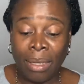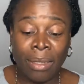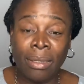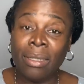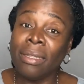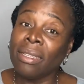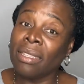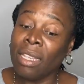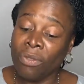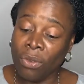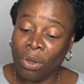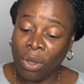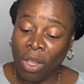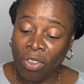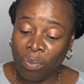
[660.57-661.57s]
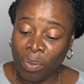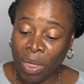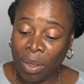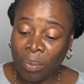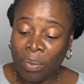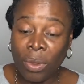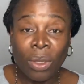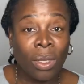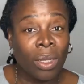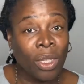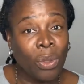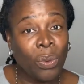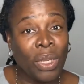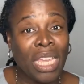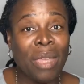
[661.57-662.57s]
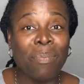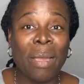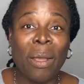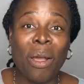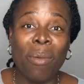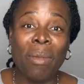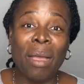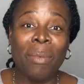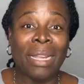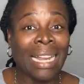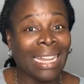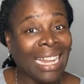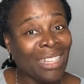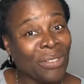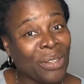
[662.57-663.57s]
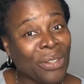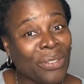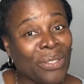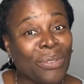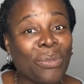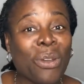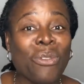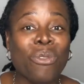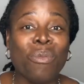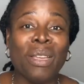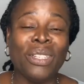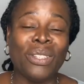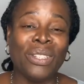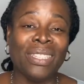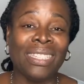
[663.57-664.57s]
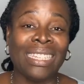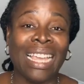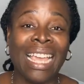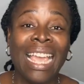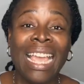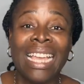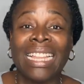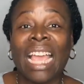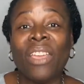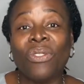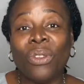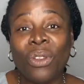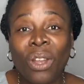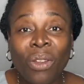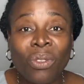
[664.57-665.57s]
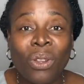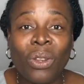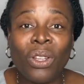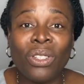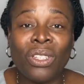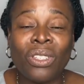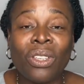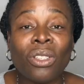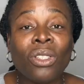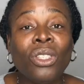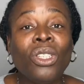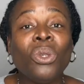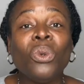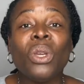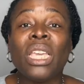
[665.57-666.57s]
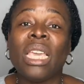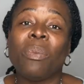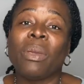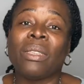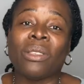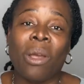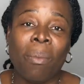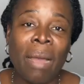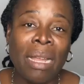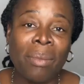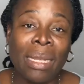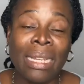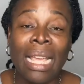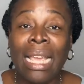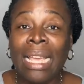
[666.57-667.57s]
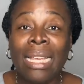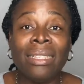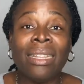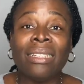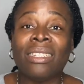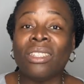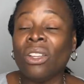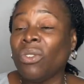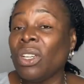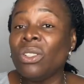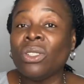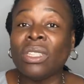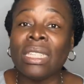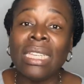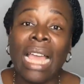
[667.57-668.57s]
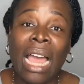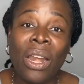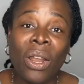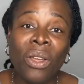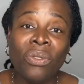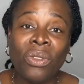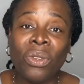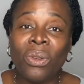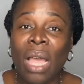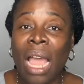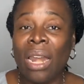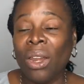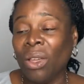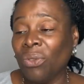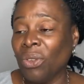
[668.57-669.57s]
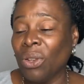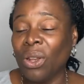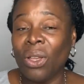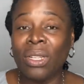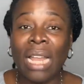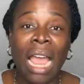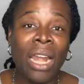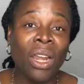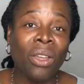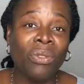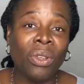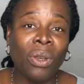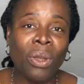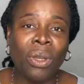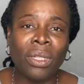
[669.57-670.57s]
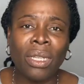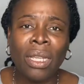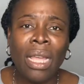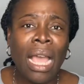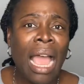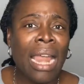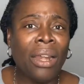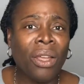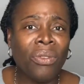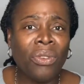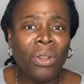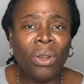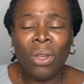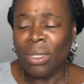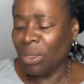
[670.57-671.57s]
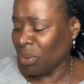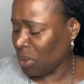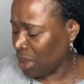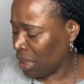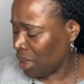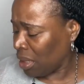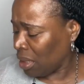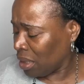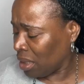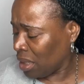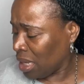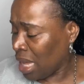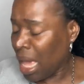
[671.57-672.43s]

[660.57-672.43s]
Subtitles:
Because Jesus said, if you love me, you will keep my commandment. And that's what we mentioned today, that if you love the Lord Jesus, you will keep his commandment. It's not enough for you to sing, I love you, Lord, I love you, Lord, I love you, Lord. Really?